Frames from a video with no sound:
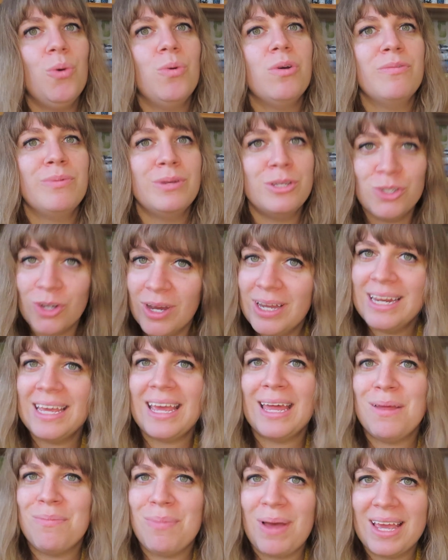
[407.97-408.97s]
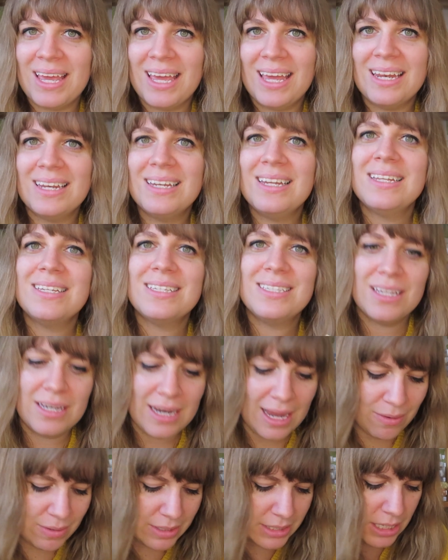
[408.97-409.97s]
we've been trying to get it back in, so
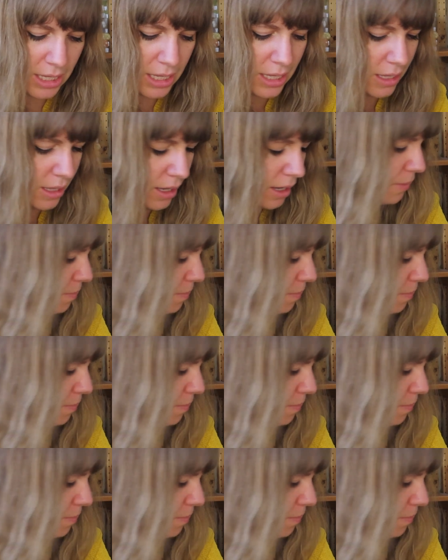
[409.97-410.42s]
now it's here.